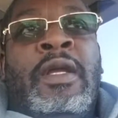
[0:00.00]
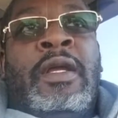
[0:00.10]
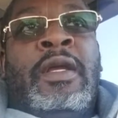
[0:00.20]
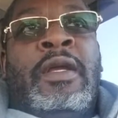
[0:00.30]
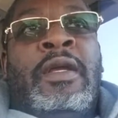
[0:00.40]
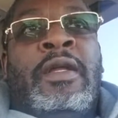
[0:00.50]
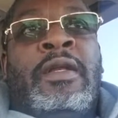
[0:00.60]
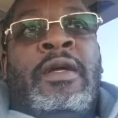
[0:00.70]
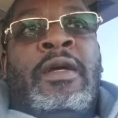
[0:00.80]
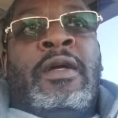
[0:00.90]
and
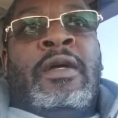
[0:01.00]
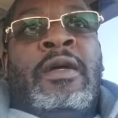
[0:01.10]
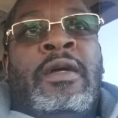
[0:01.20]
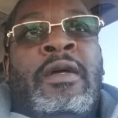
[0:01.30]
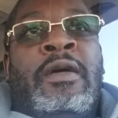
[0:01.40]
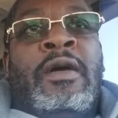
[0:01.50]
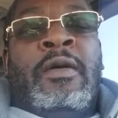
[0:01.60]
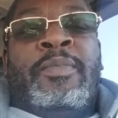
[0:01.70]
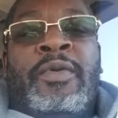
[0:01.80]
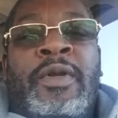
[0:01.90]

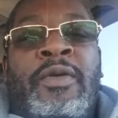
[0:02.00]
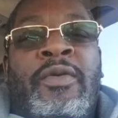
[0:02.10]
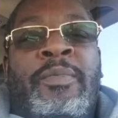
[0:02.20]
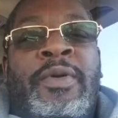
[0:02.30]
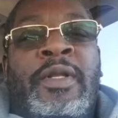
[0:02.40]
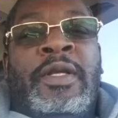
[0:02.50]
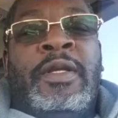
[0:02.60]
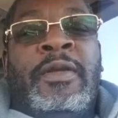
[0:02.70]
upper and lower pulley.